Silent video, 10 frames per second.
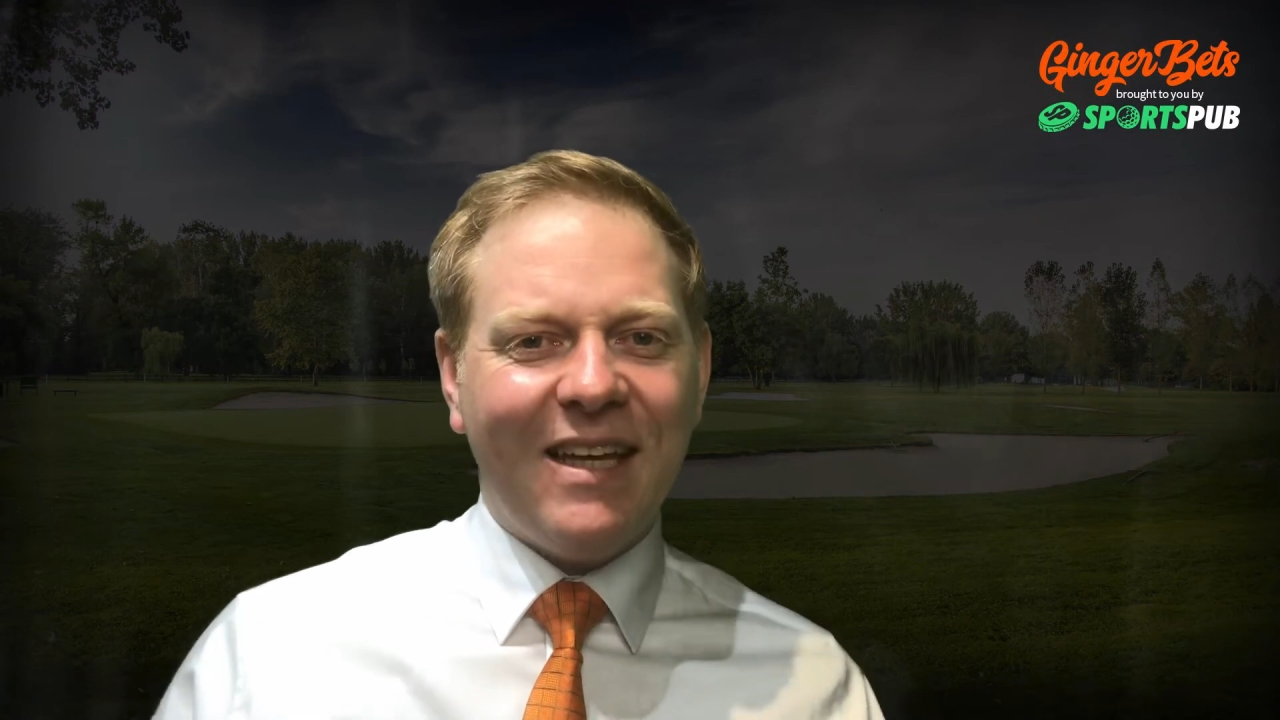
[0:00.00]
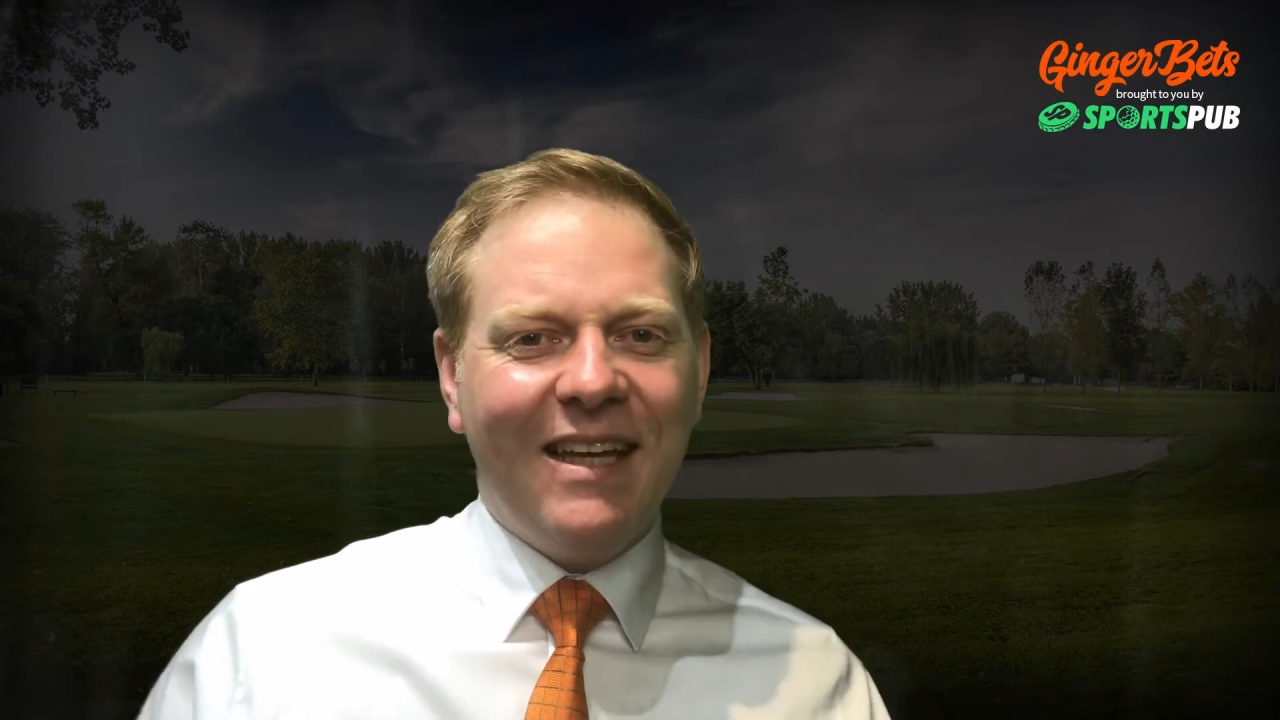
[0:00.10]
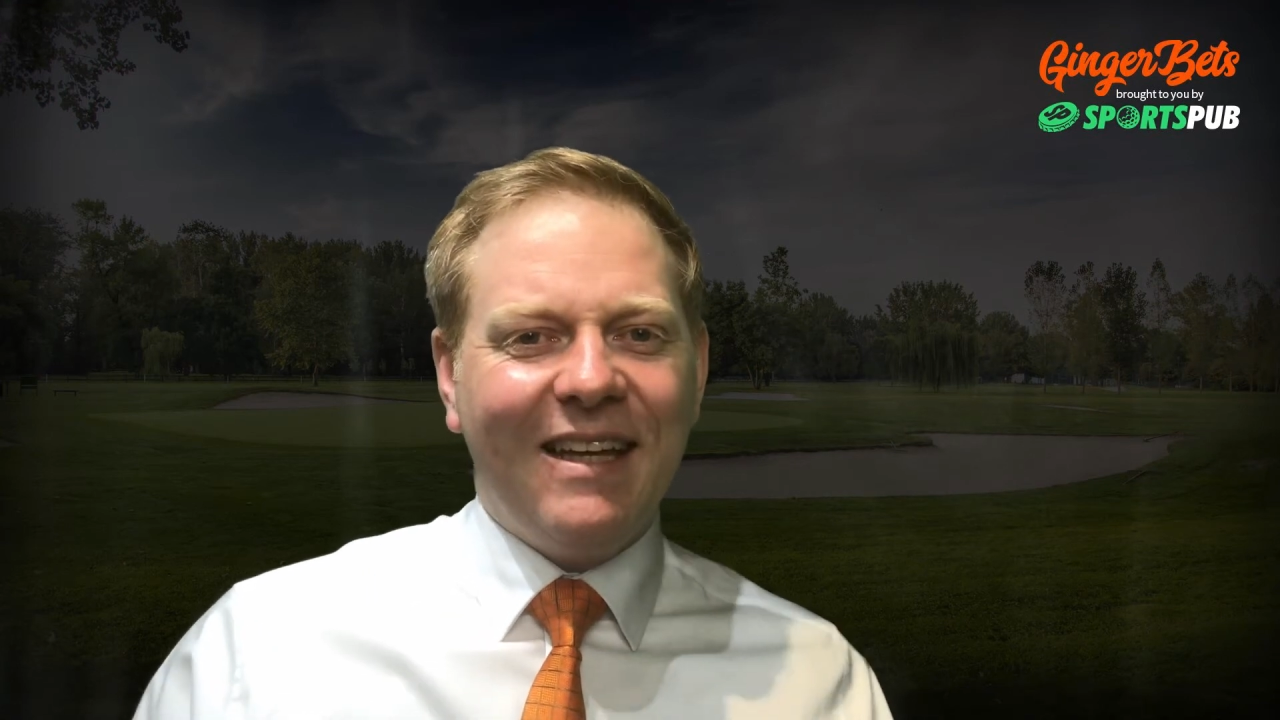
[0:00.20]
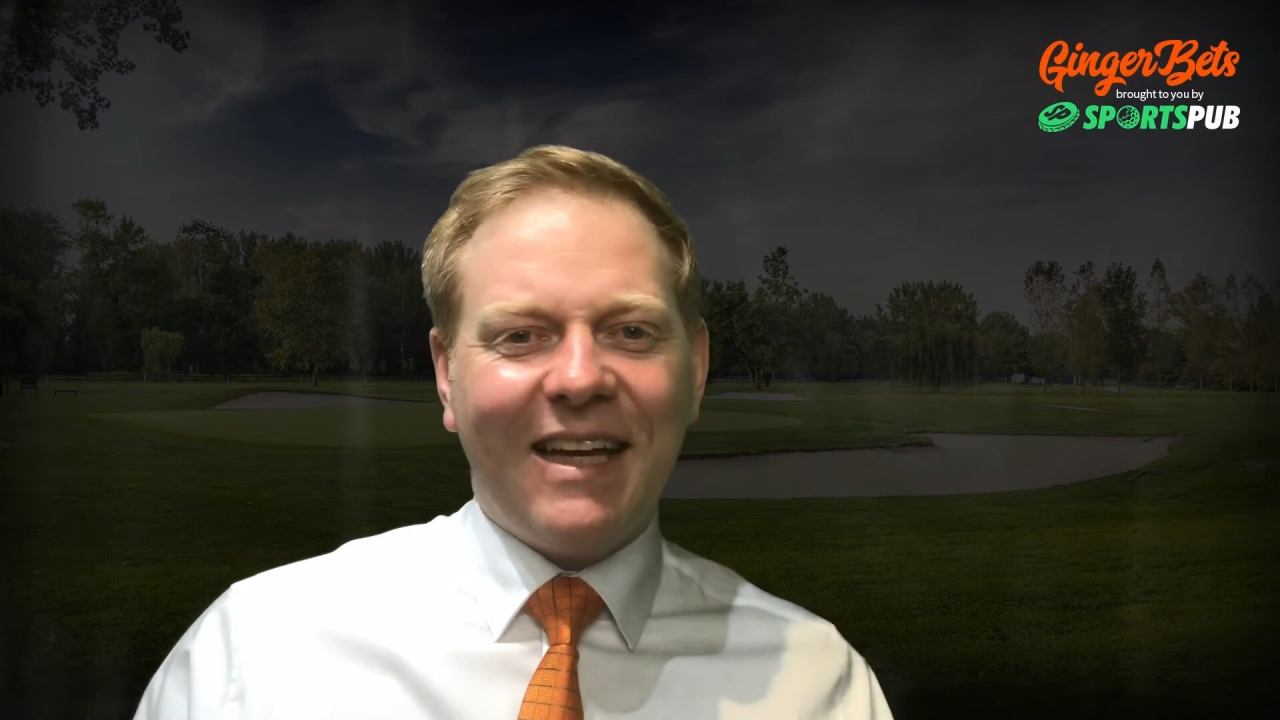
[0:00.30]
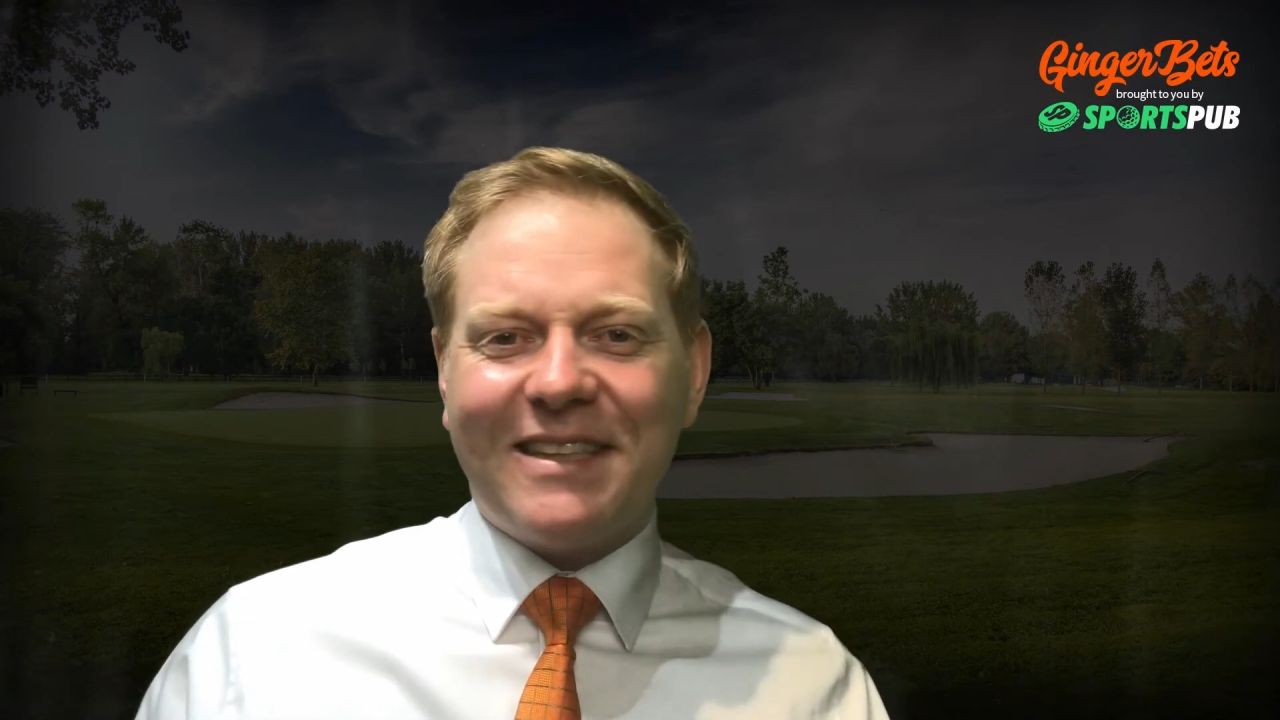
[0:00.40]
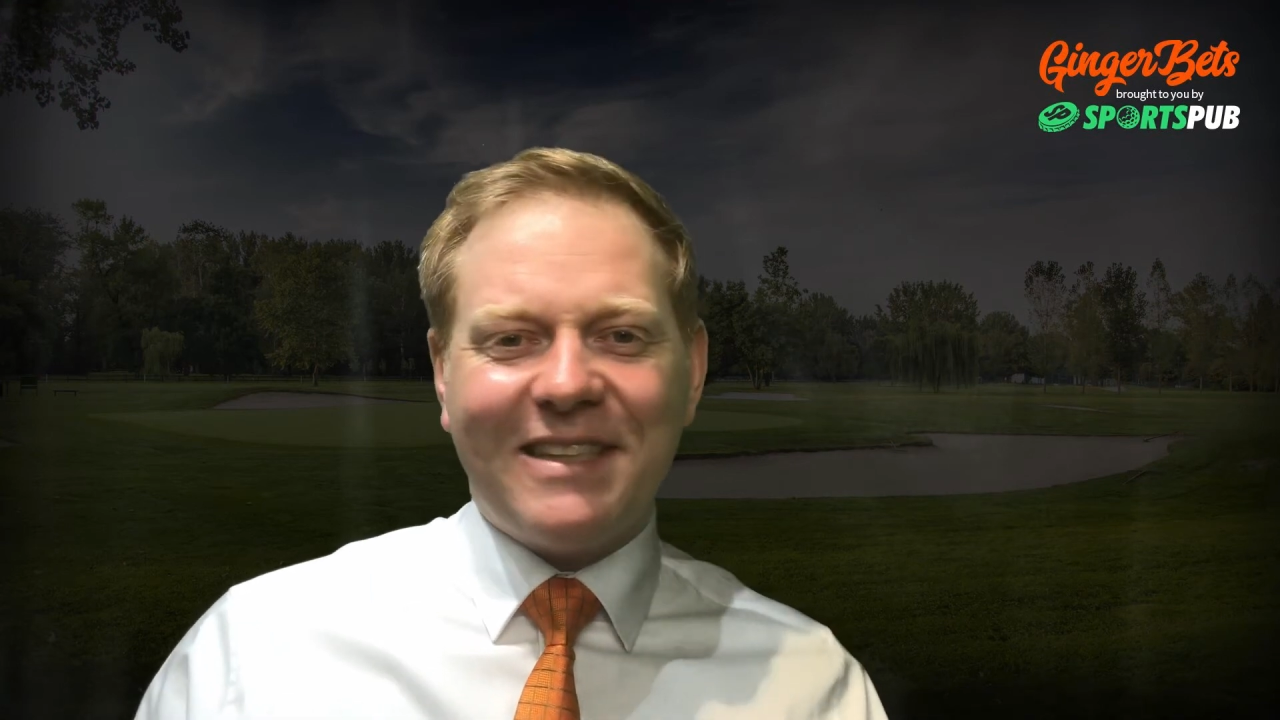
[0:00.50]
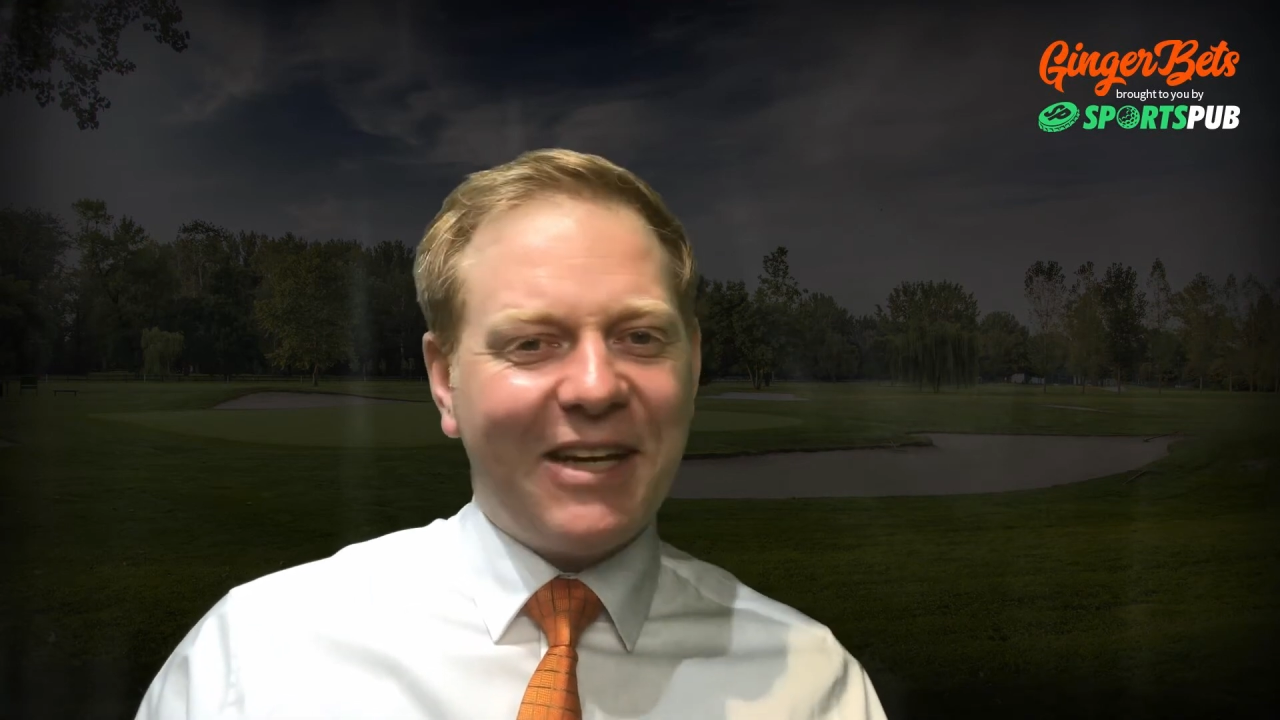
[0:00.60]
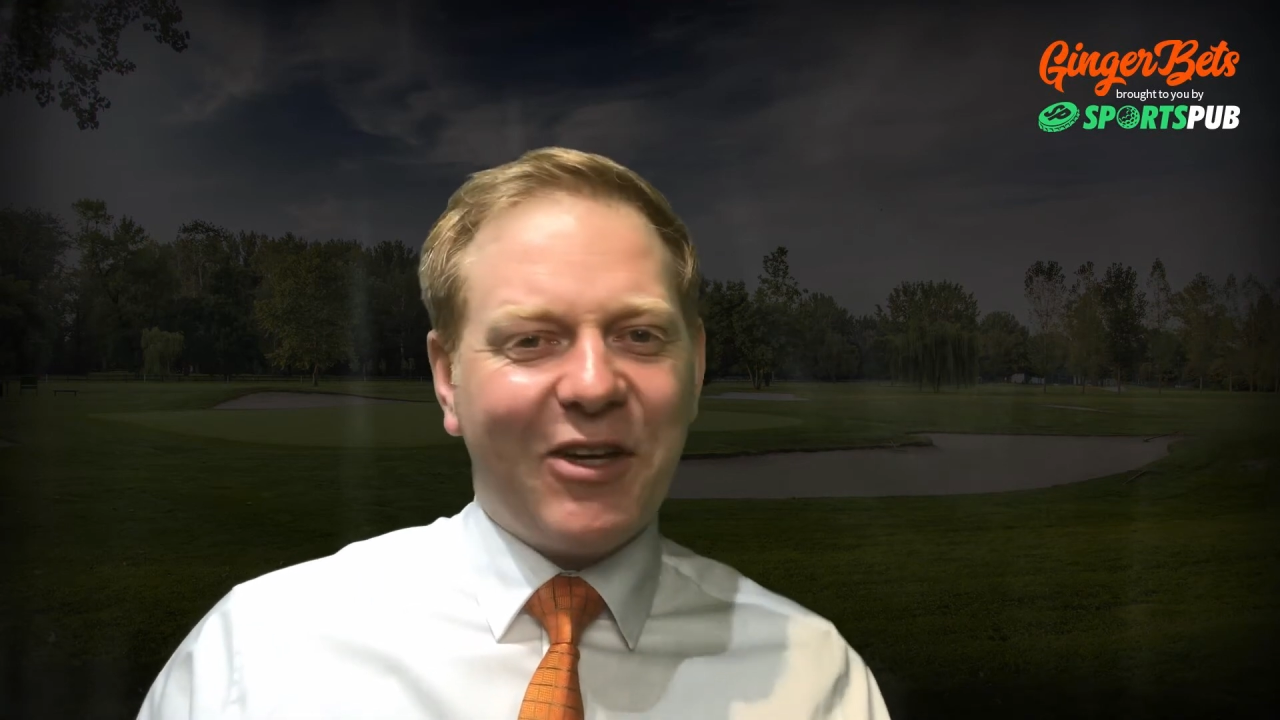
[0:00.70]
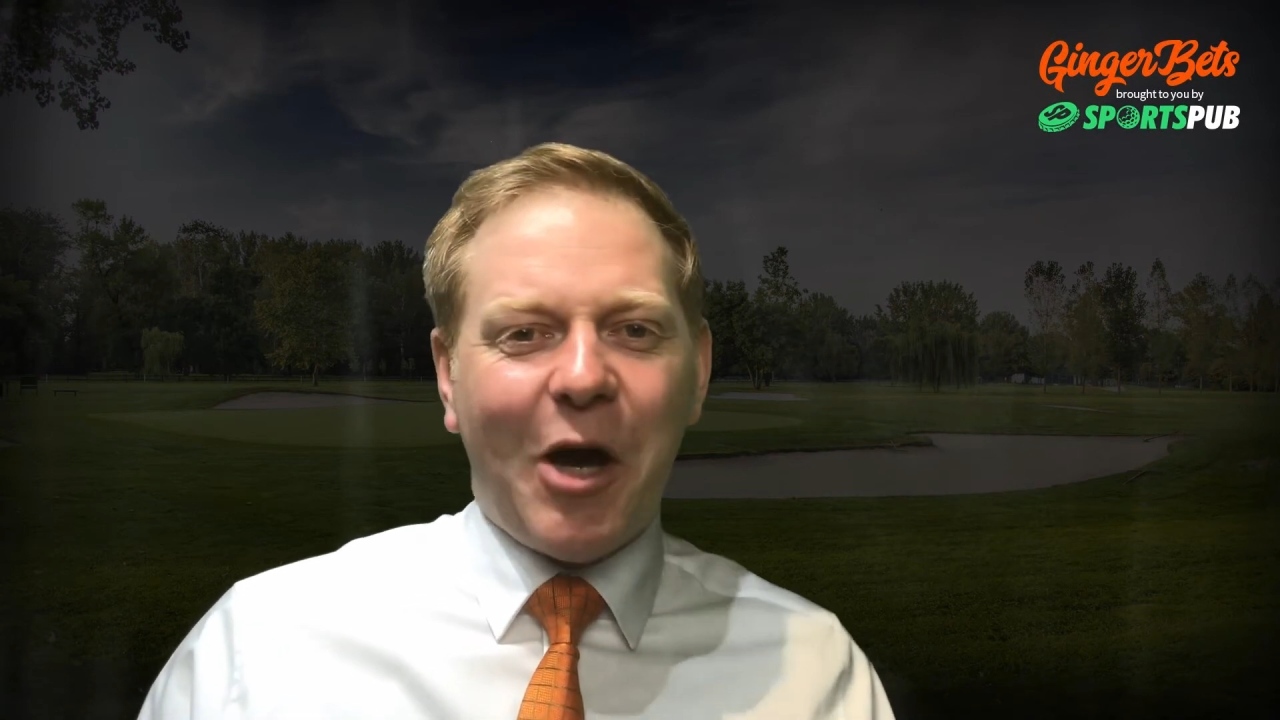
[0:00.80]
Like I said,